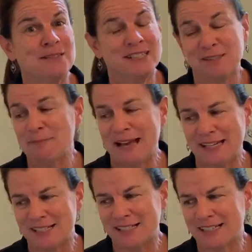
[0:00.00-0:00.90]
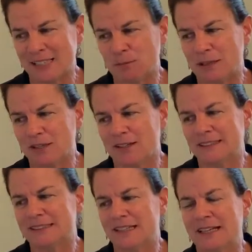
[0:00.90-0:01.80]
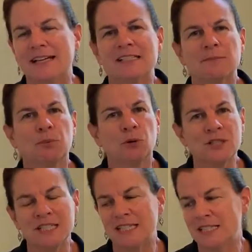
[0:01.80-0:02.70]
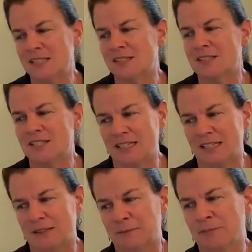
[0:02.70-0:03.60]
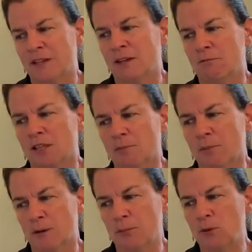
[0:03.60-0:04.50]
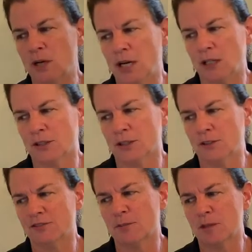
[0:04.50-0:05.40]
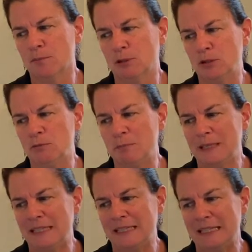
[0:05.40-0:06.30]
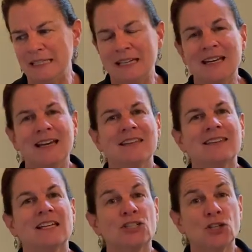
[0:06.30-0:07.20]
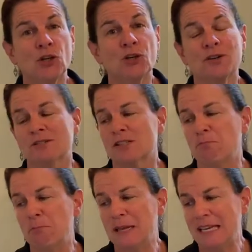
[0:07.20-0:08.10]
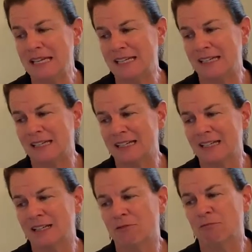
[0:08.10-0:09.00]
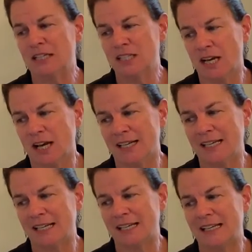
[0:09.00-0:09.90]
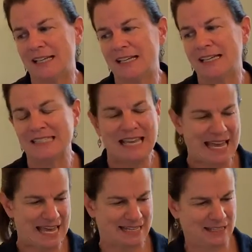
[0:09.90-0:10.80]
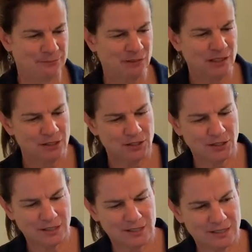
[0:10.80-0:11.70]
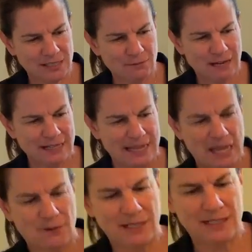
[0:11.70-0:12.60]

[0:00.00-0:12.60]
one's magic is because it's a Portuguese gin with purple color from the blue pea that turns pink when tonic is added. So you can see right now, and